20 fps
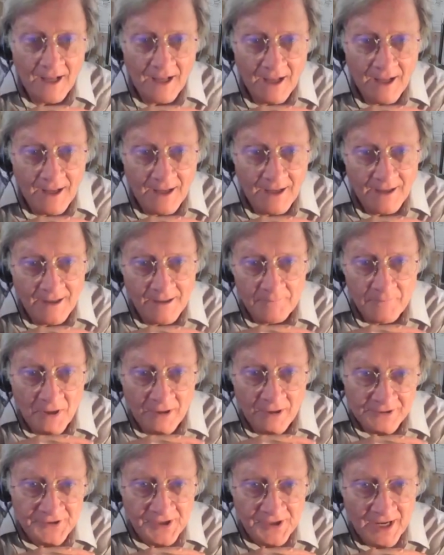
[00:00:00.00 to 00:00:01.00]
uh,
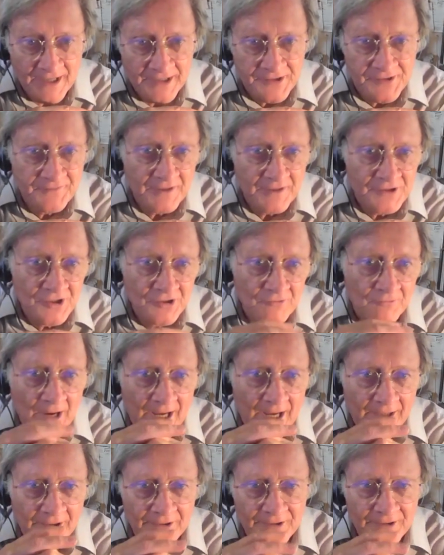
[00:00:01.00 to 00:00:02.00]
among science fiction
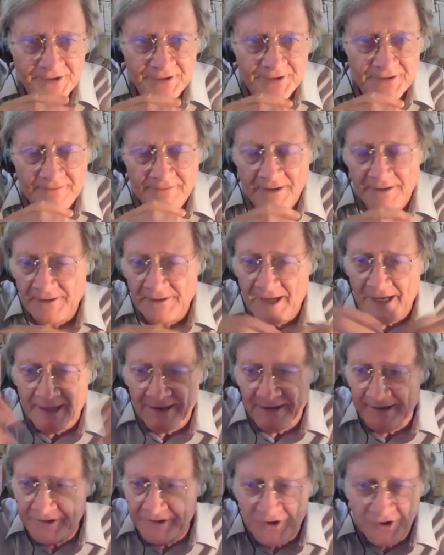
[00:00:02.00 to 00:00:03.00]
writers, like
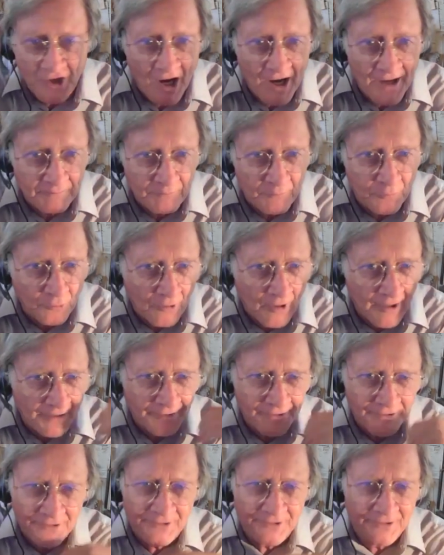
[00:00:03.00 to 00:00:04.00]
John
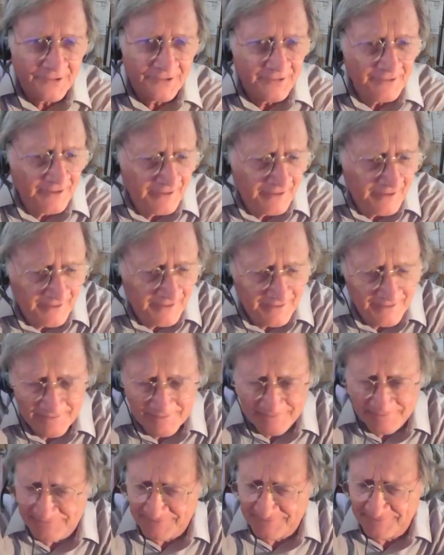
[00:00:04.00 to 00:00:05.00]
Brunner,
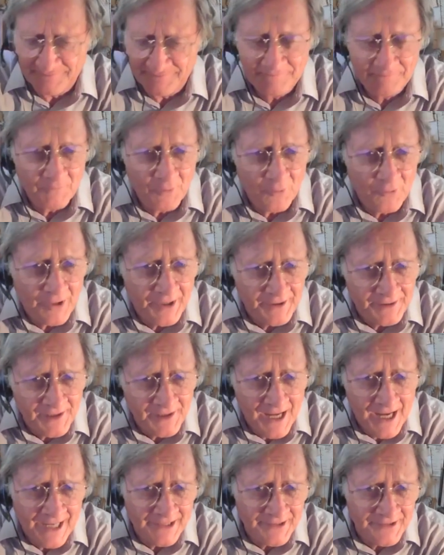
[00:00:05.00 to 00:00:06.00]
uh, Murray
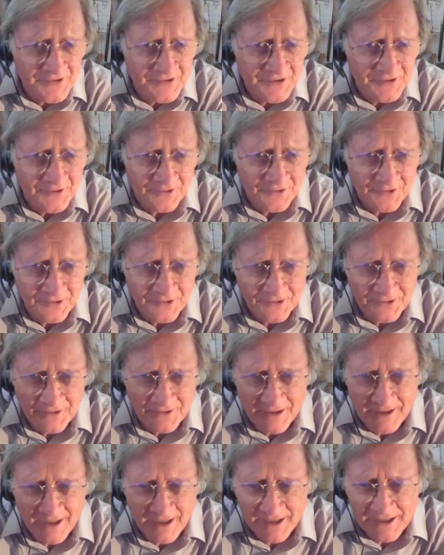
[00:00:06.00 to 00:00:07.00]
Leinster,
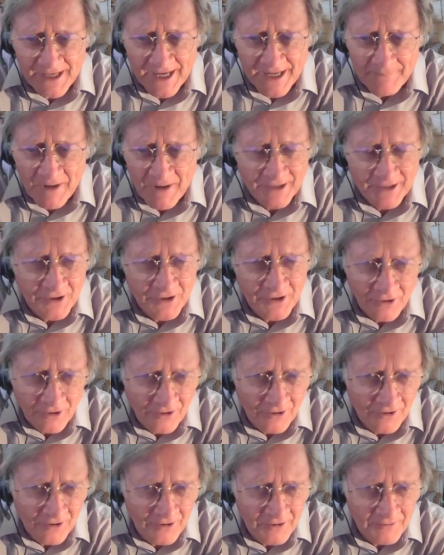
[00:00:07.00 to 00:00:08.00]
a name I'd
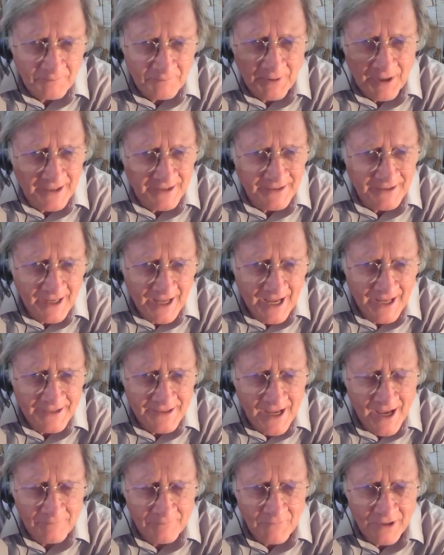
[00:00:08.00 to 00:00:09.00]
heard but had
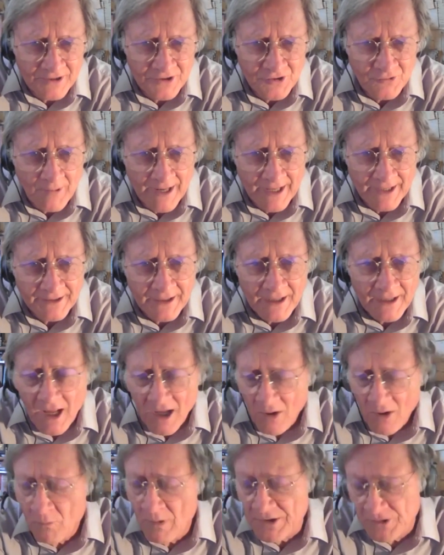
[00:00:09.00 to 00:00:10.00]
not much read,
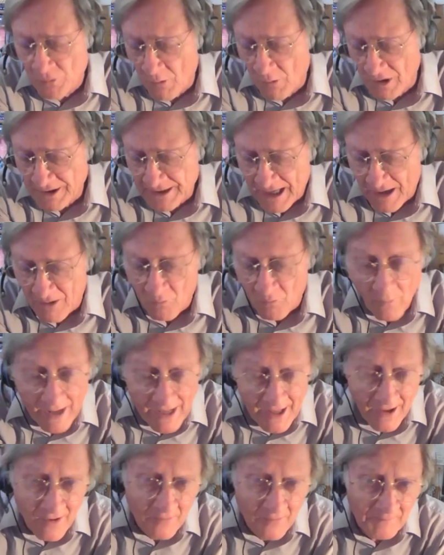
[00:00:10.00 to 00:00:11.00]
which worked out
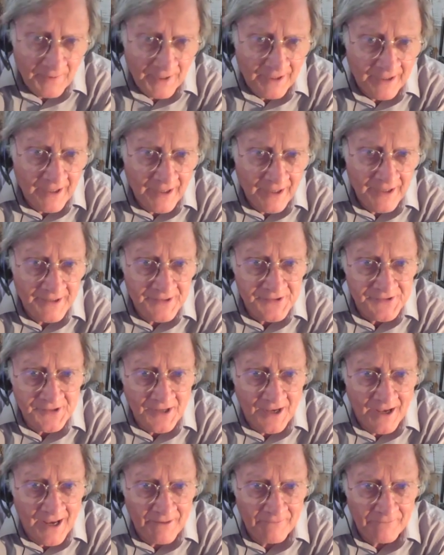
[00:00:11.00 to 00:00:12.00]
well because
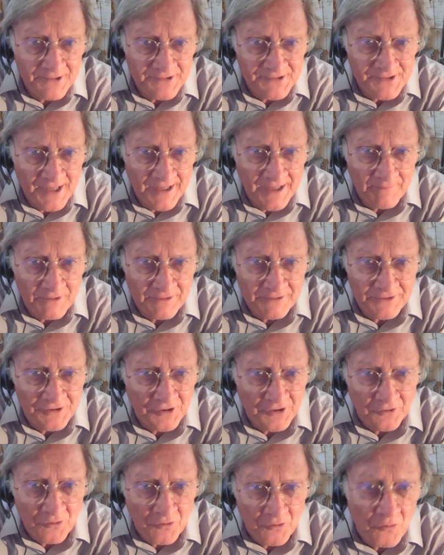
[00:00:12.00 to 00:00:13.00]
I was able
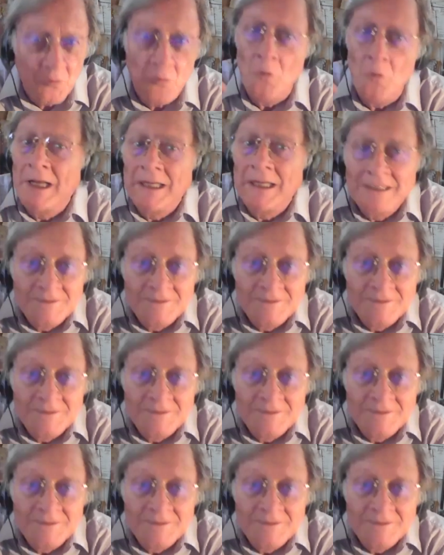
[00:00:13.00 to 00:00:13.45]
to